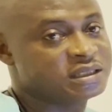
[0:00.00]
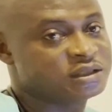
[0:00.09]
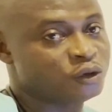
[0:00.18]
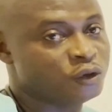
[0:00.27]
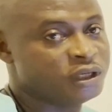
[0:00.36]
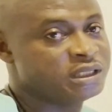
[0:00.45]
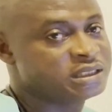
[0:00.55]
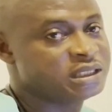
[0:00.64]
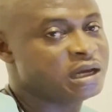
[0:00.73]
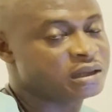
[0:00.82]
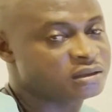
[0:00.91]
So
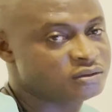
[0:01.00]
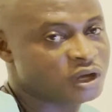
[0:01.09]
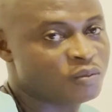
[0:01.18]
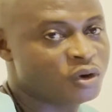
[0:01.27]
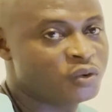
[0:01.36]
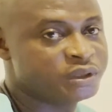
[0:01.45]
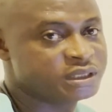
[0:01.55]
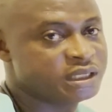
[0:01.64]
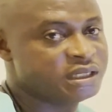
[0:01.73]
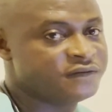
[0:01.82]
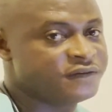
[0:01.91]
anything that you are born with,
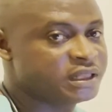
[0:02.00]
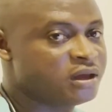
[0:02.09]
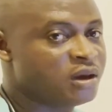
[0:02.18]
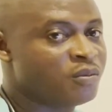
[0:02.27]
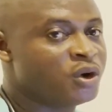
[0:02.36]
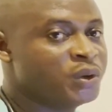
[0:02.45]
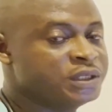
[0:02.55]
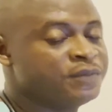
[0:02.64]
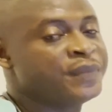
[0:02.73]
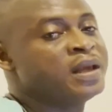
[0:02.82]
any defect that you are born with.